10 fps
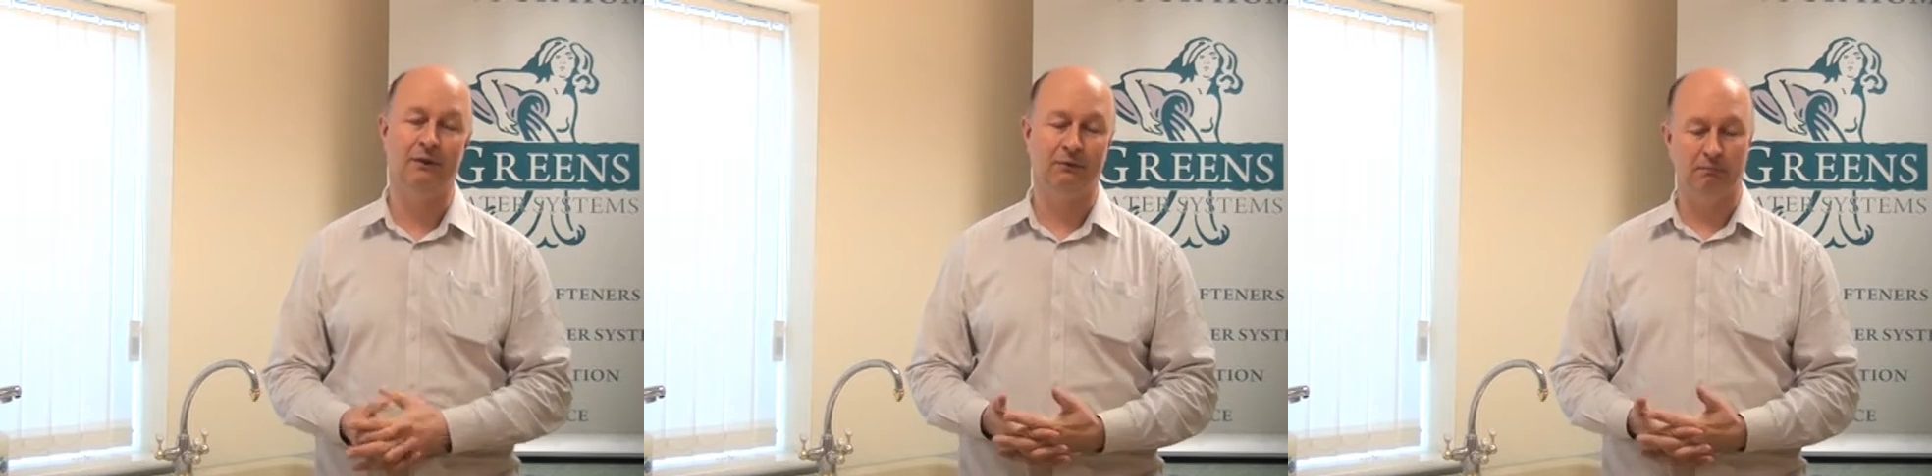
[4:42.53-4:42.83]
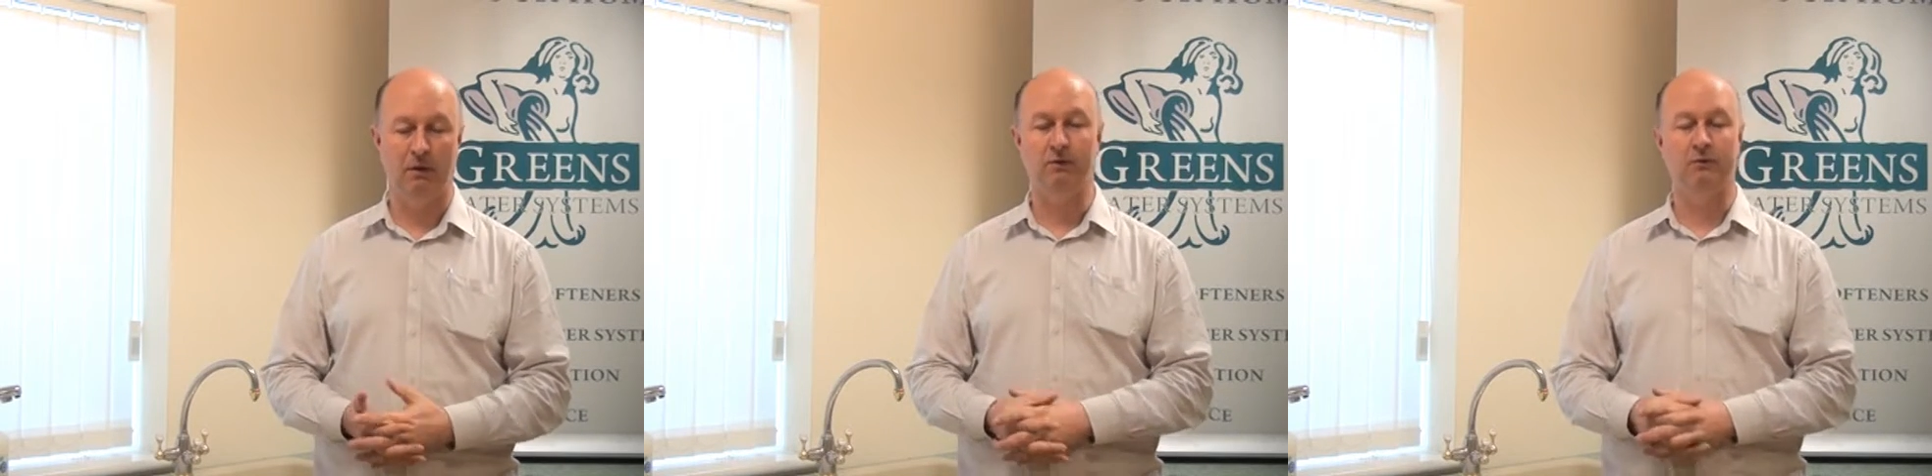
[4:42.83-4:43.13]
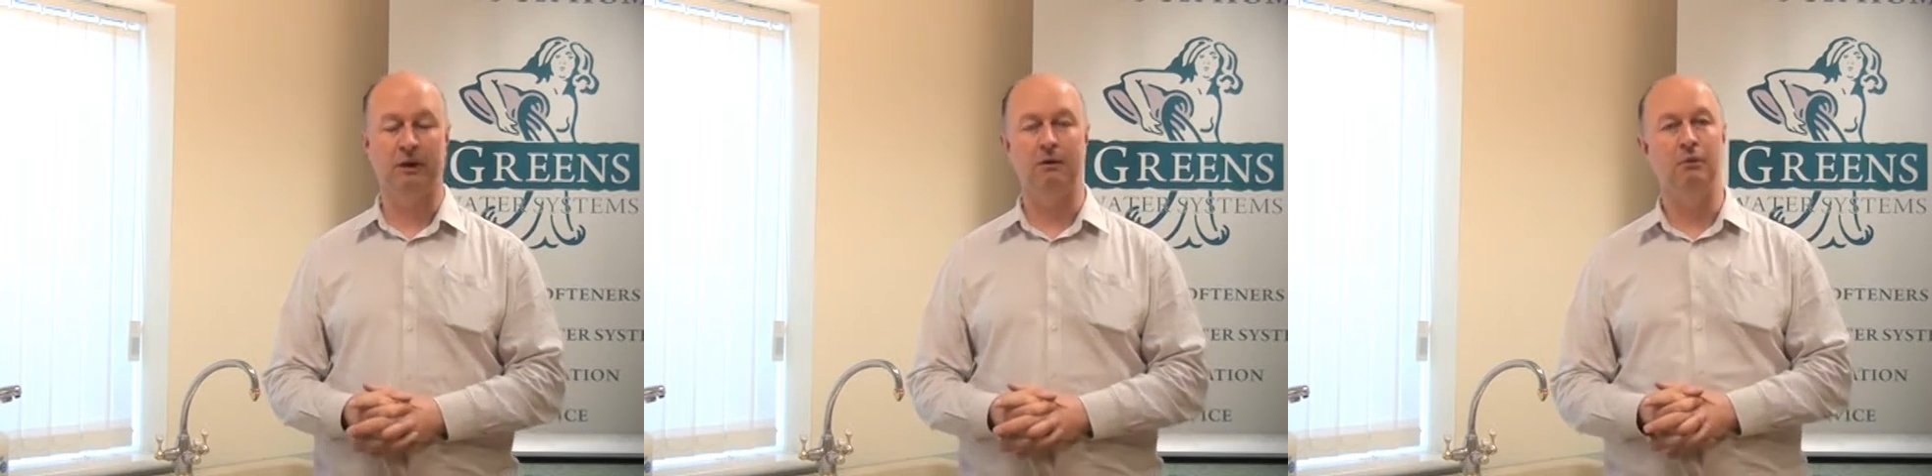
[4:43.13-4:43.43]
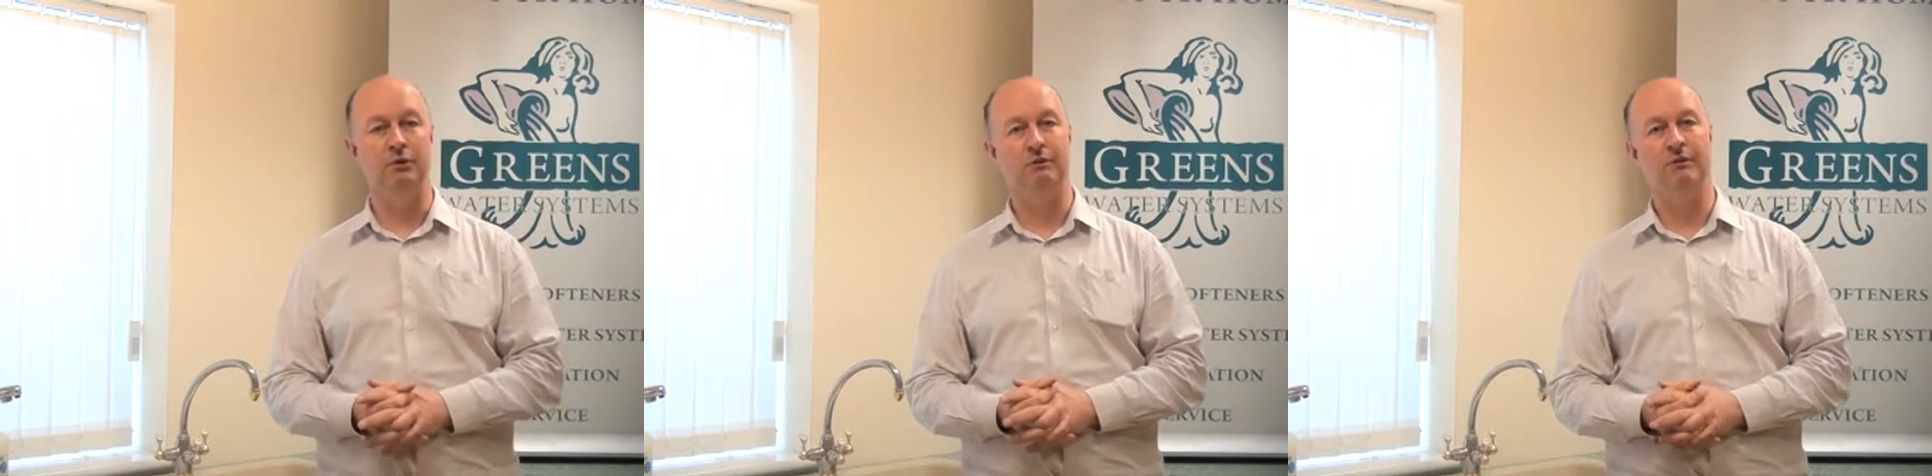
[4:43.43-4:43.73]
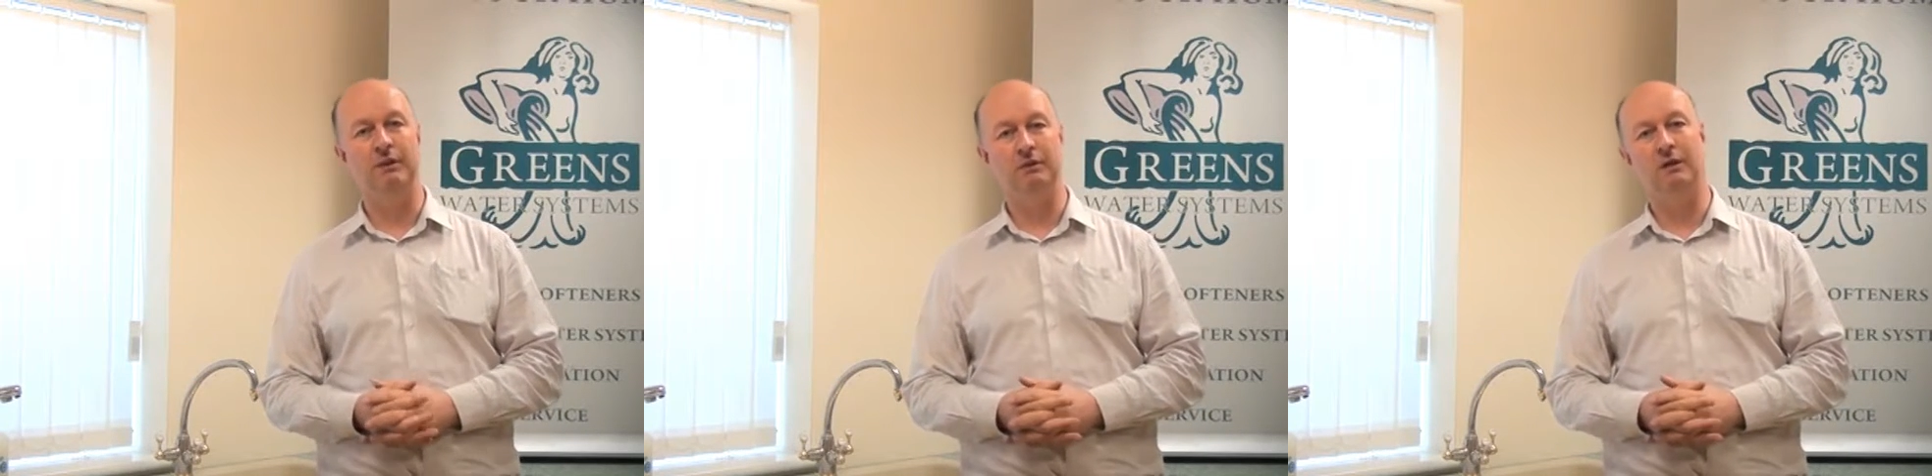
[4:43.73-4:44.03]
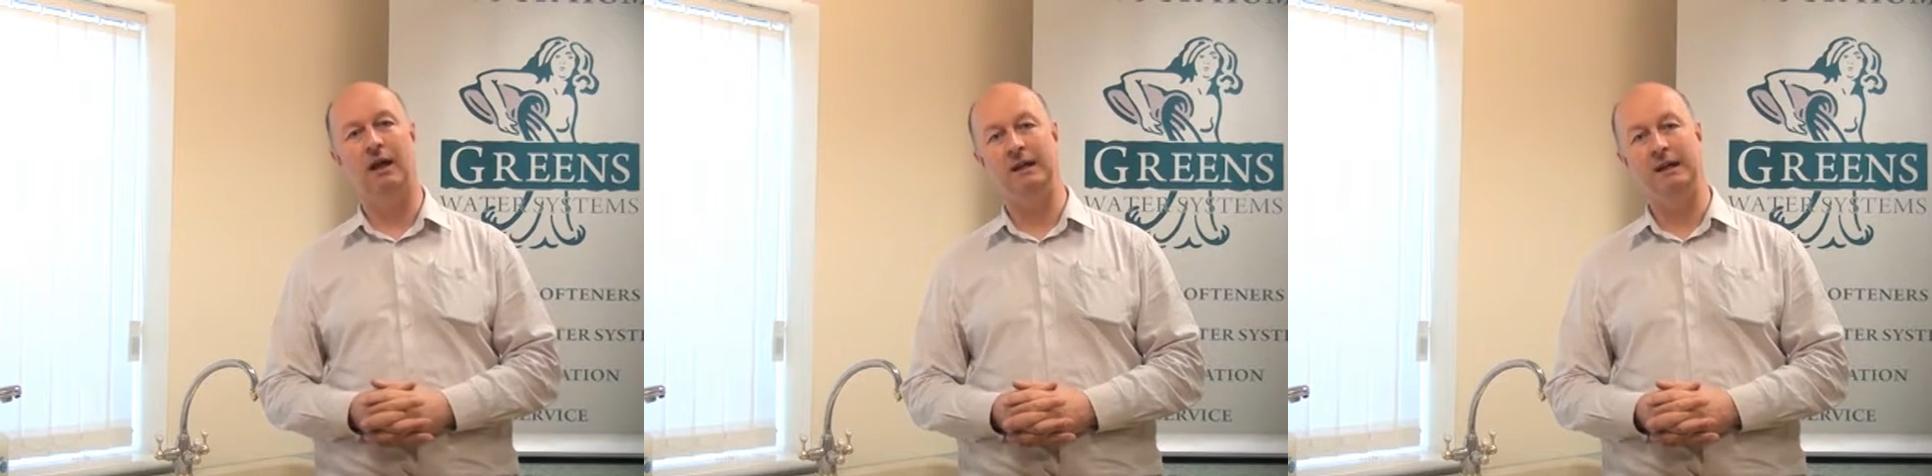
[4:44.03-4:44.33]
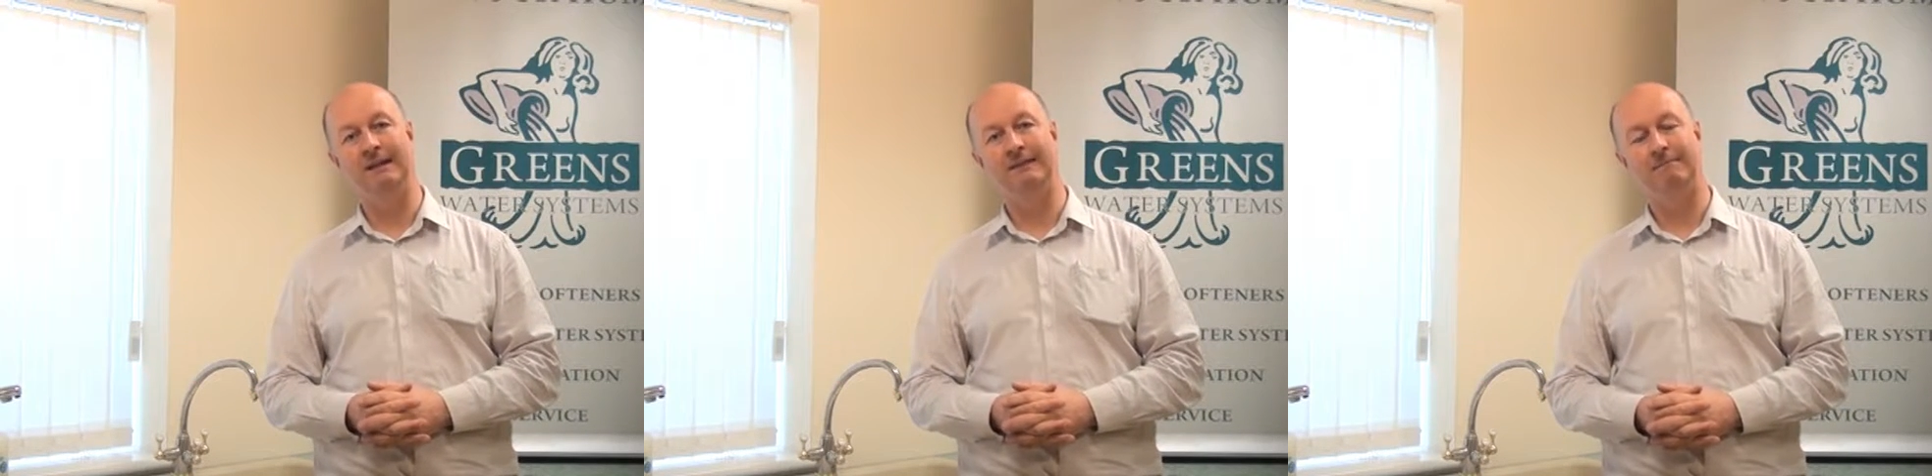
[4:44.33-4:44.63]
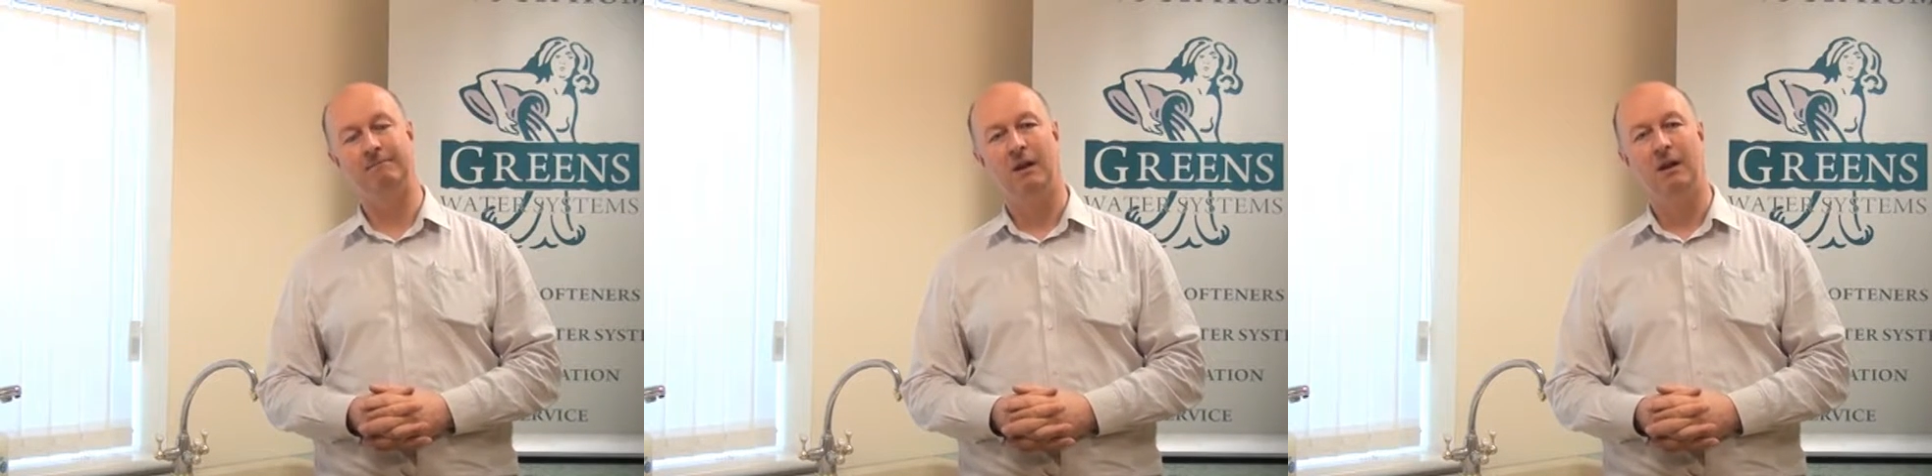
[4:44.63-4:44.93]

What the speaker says: as much of the UK is,